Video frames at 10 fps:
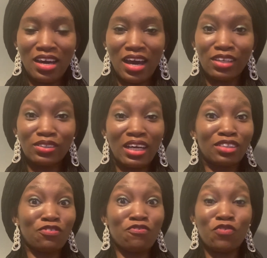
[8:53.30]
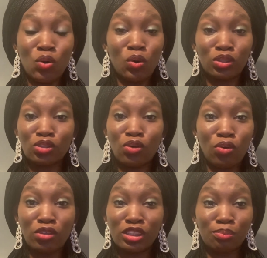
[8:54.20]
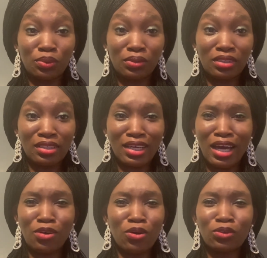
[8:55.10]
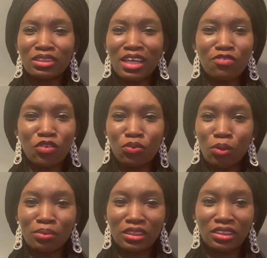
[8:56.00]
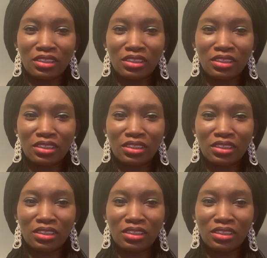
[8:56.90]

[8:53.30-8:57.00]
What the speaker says: And focus on God's book. Like, I got no time for rubbish.